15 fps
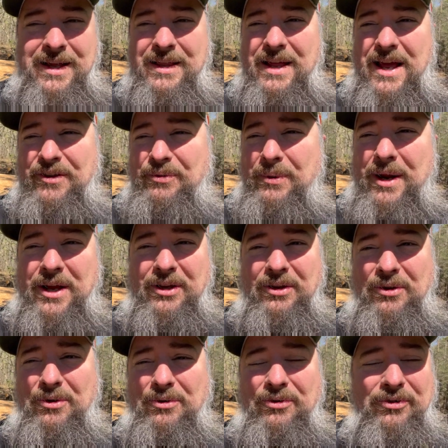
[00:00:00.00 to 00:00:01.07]
That's what I
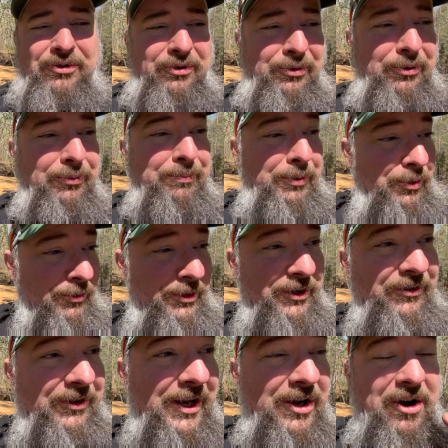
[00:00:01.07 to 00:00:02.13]
use to pull
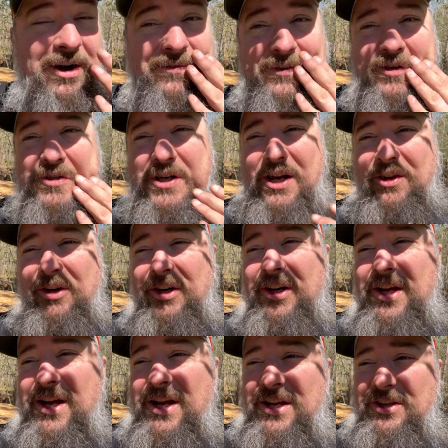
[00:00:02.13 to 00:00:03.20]
this thing off the trailer.
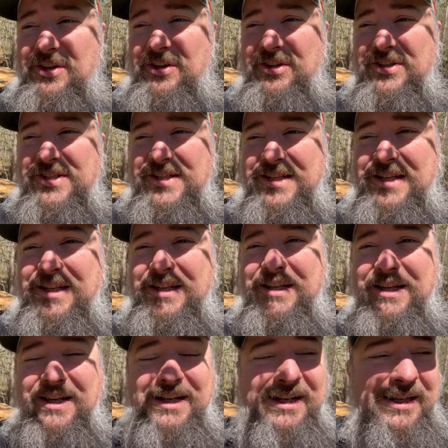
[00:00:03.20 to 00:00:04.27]
You can see
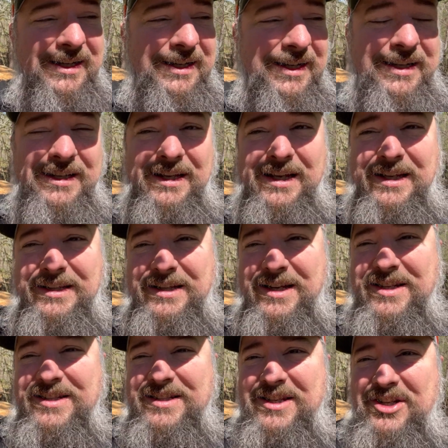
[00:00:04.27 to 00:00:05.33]
it
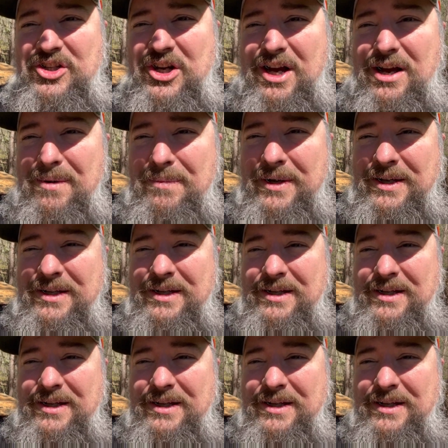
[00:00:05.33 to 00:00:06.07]
does the job.